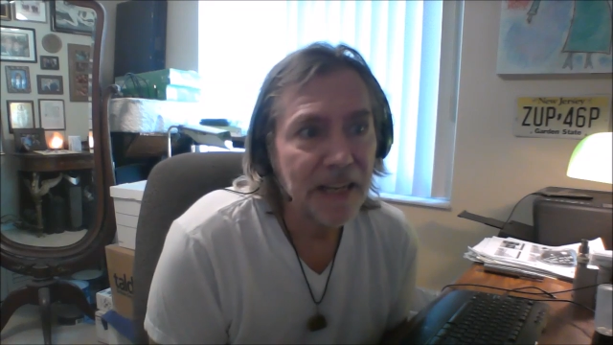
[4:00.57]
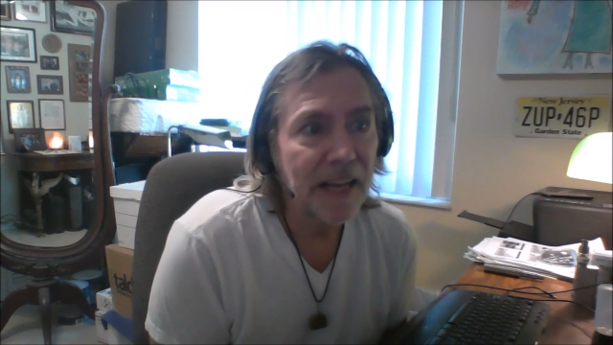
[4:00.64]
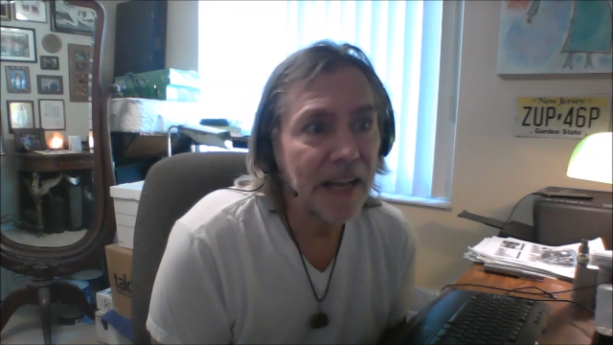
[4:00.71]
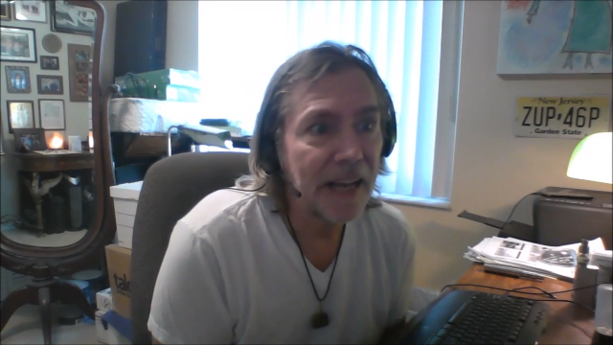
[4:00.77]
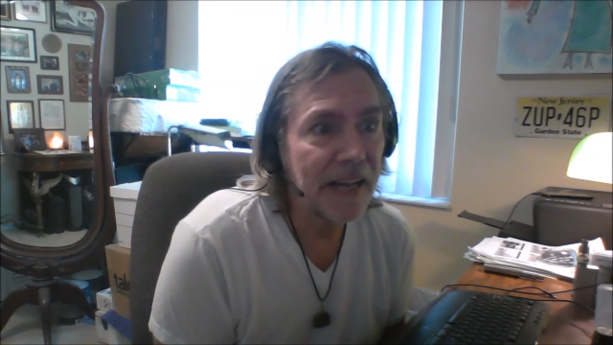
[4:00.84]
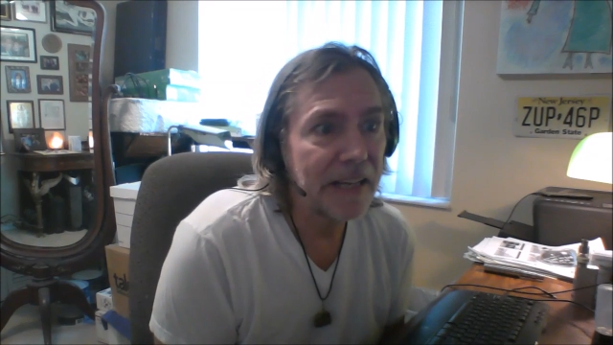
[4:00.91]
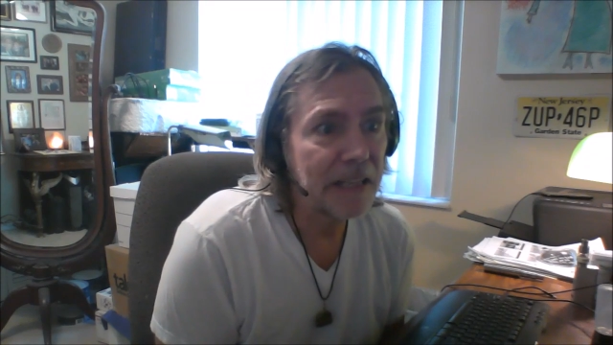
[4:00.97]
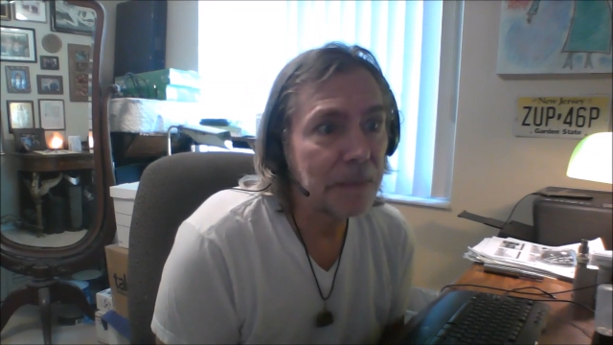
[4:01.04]

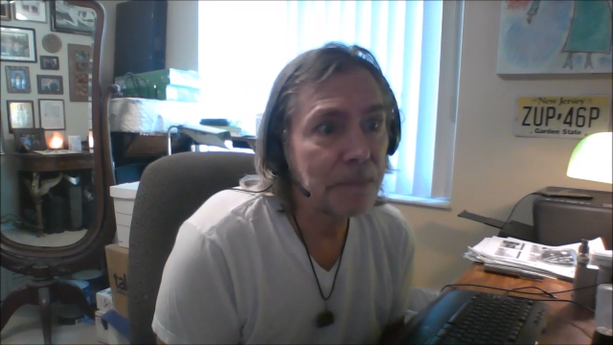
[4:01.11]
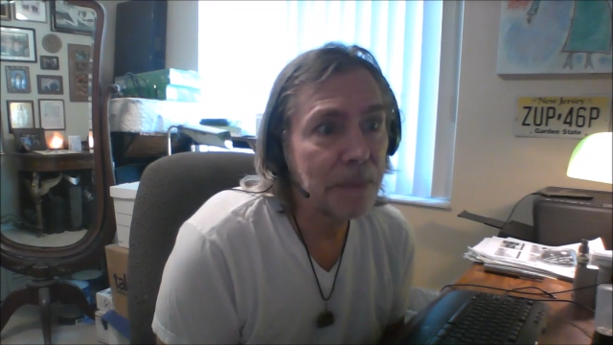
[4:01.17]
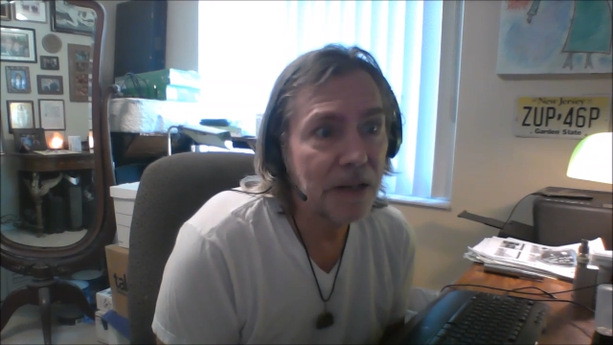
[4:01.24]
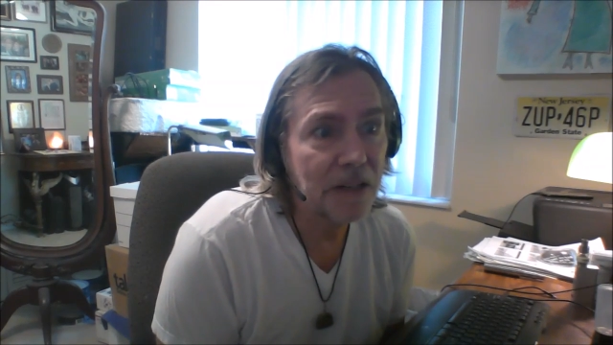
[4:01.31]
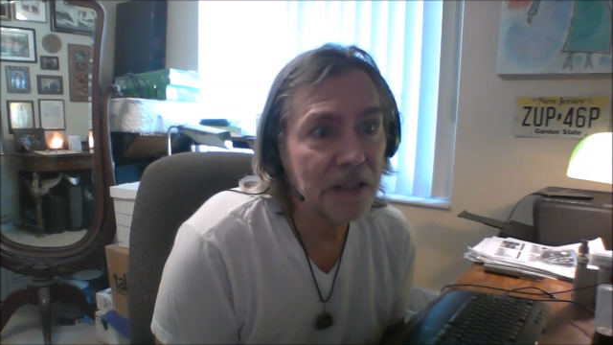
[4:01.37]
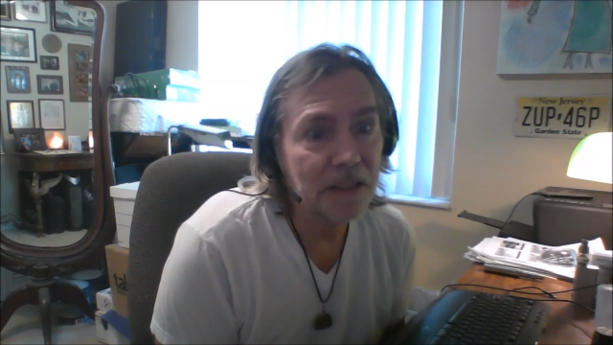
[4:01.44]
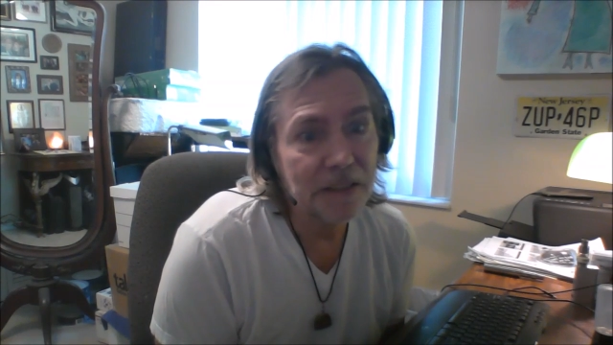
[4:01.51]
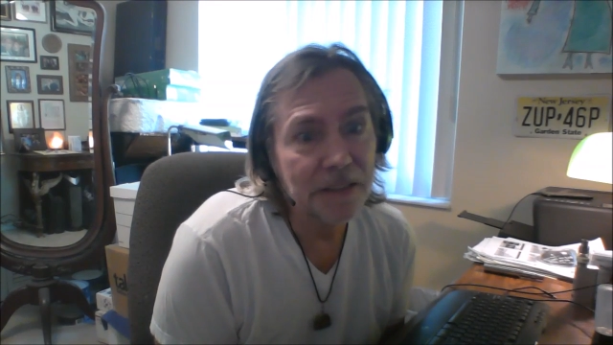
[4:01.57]
and
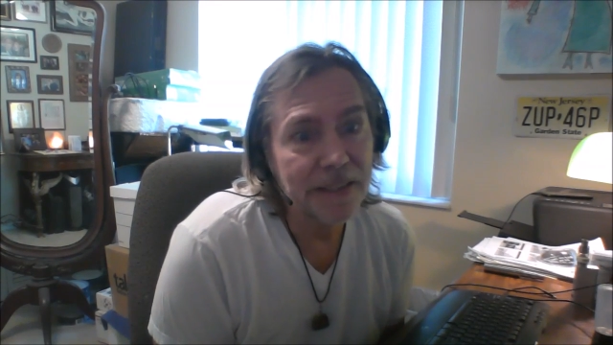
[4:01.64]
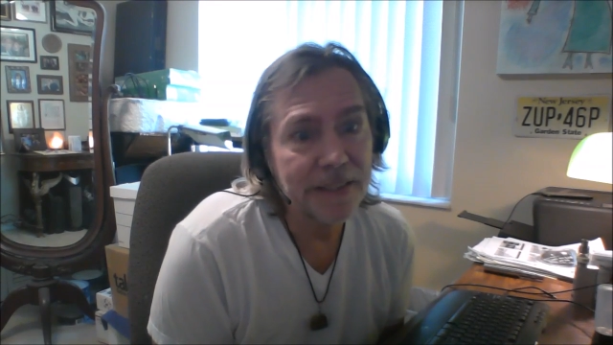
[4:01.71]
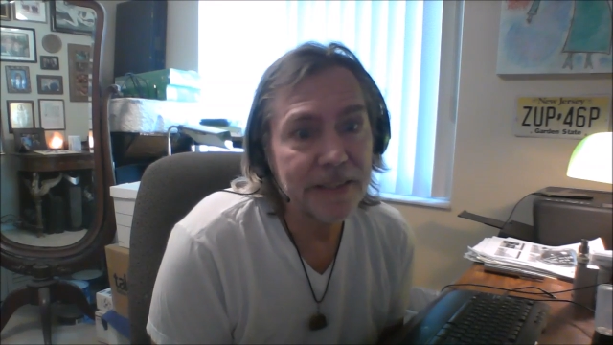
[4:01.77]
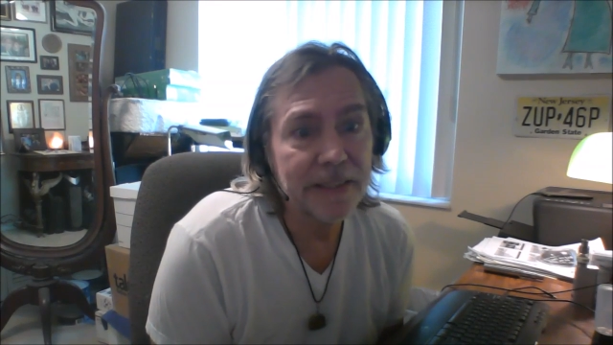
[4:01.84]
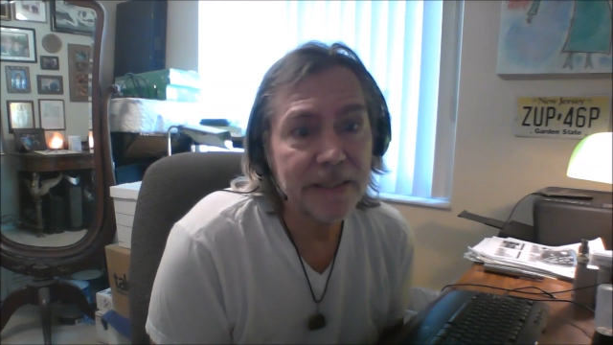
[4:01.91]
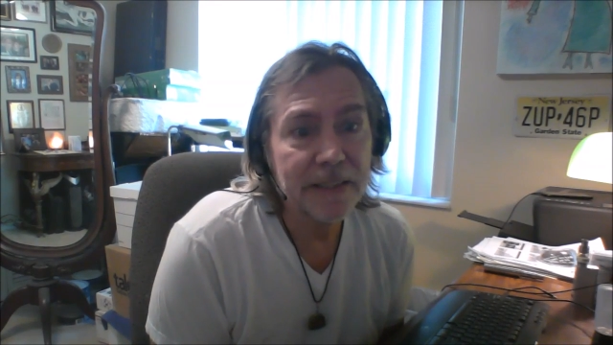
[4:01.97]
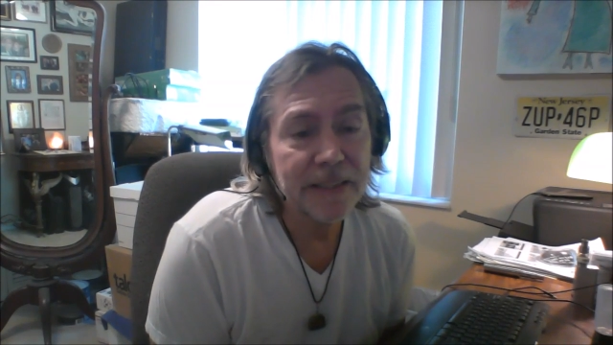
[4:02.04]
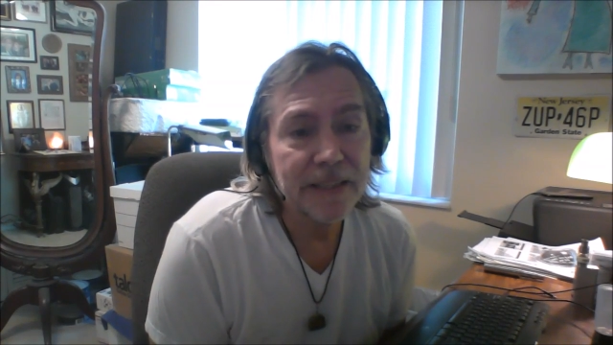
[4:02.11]
apparently
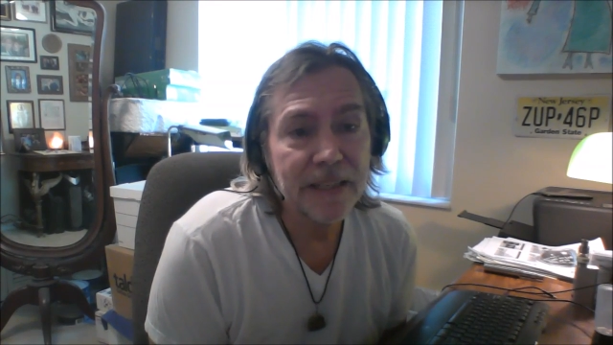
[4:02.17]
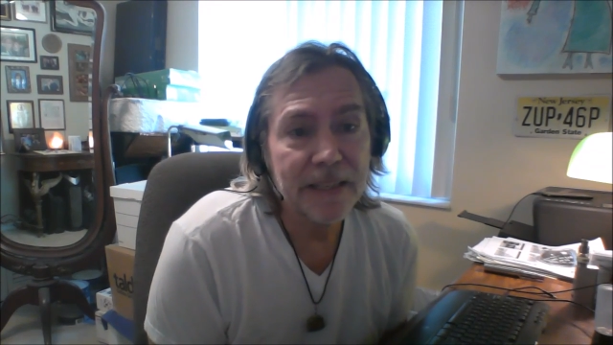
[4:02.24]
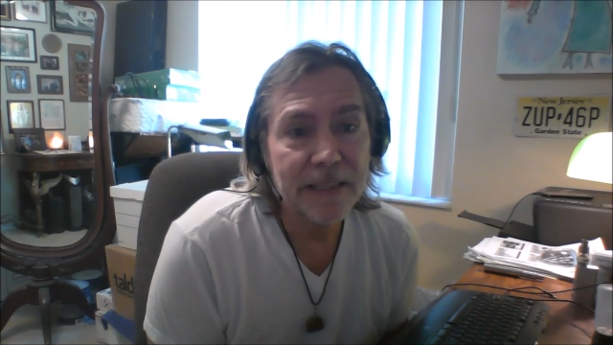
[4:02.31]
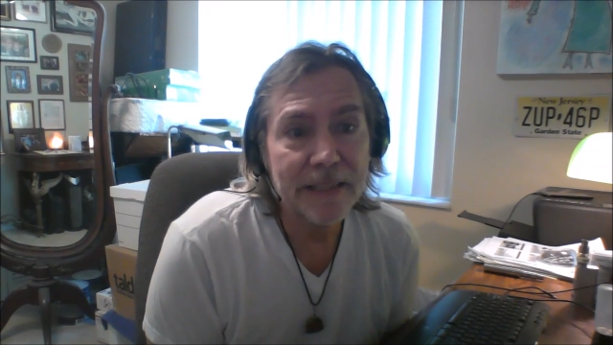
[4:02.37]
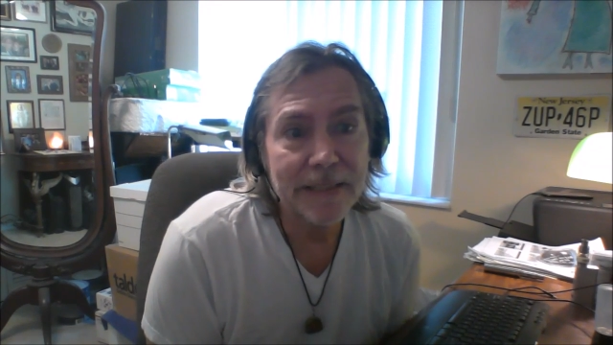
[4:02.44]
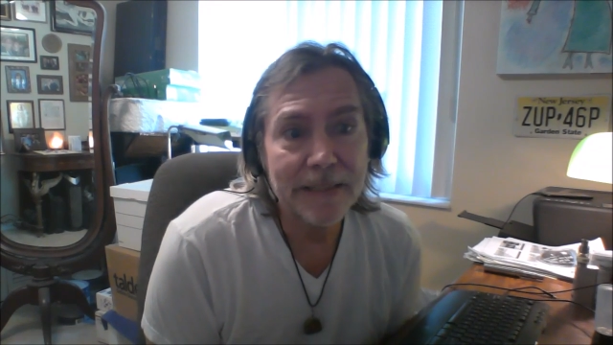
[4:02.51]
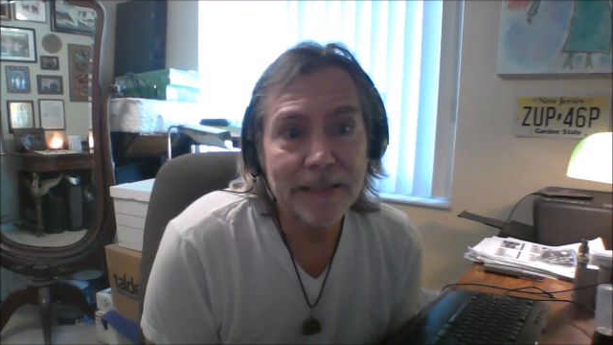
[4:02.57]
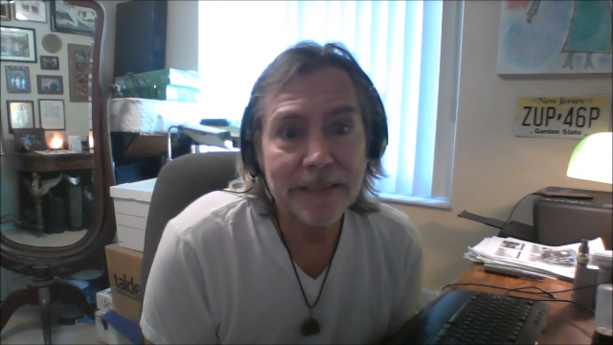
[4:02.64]

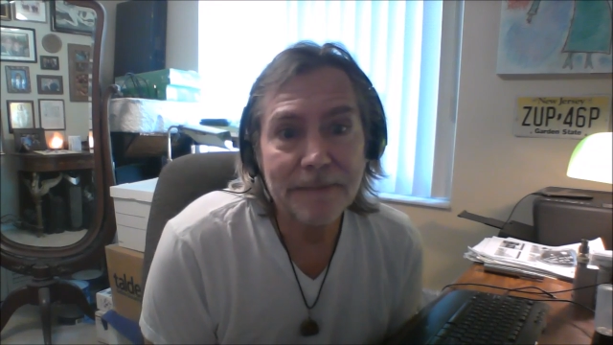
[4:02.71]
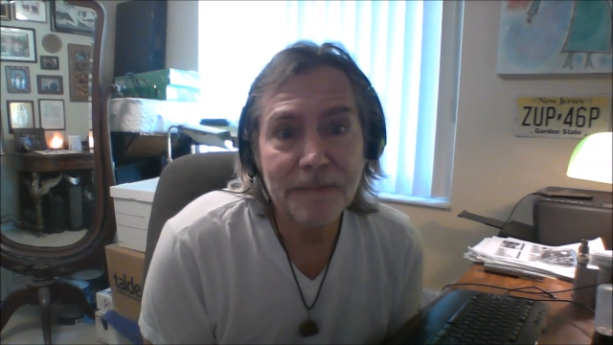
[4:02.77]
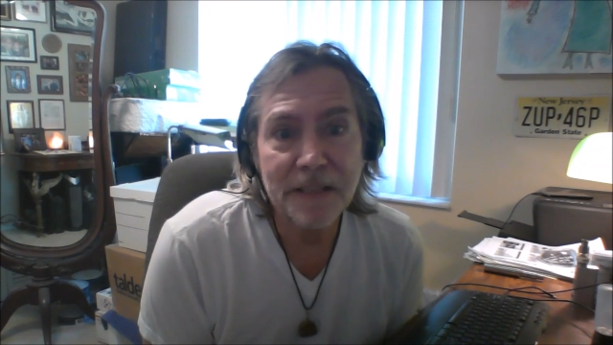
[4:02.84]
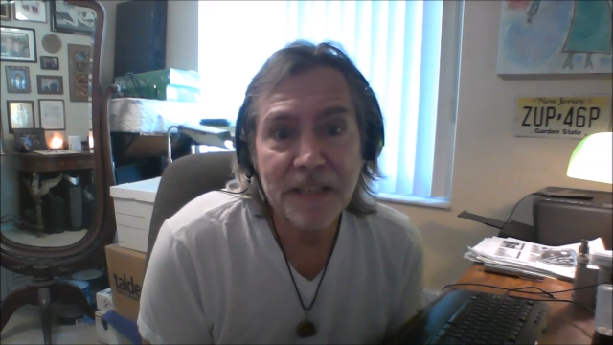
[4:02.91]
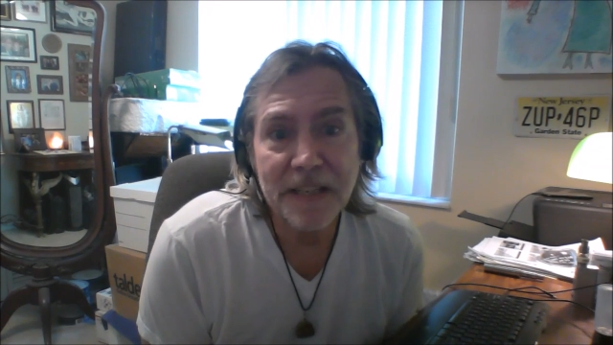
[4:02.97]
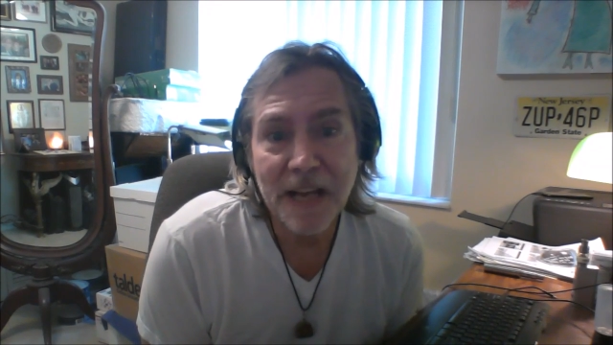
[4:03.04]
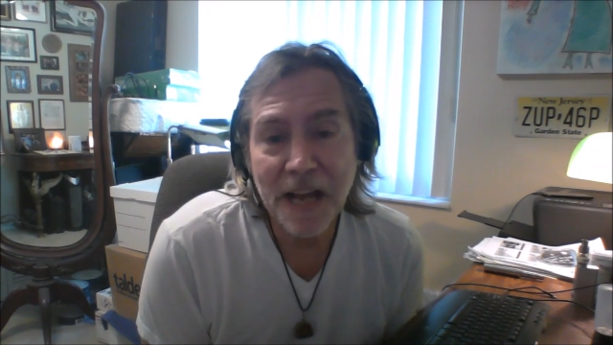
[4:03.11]
he